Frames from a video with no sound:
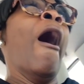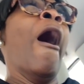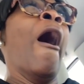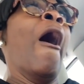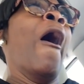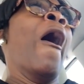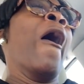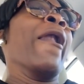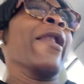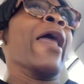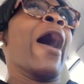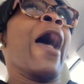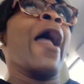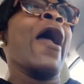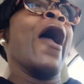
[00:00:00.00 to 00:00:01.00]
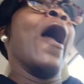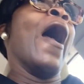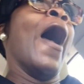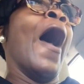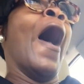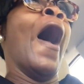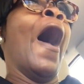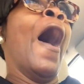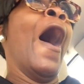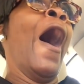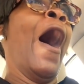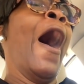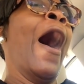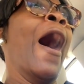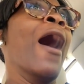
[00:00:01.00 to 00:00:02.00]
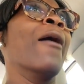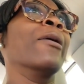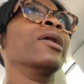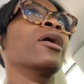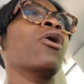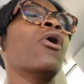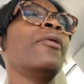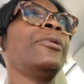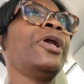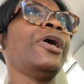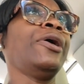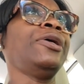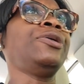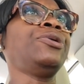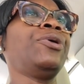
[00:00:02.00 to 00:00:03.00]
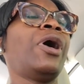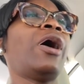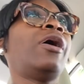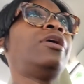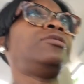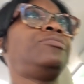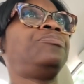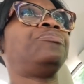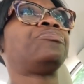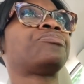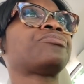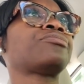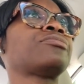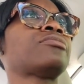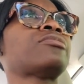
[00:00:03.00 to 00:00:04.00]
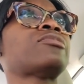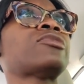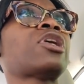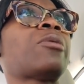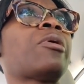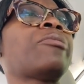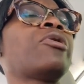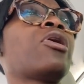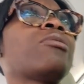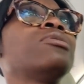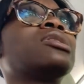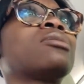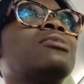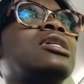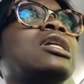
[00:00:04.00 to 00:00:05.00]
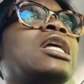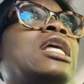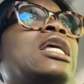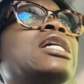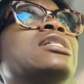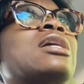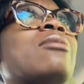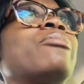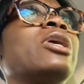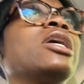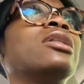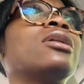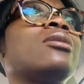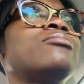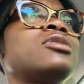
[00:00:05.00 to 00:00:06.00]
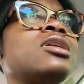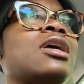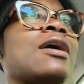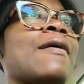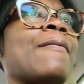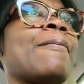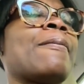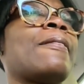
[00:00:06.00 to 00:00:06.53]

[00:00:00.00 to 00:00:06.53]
I'm so tired. I'm gonna go up there and do her. I'm gonna grab me something to eat because I picked up today.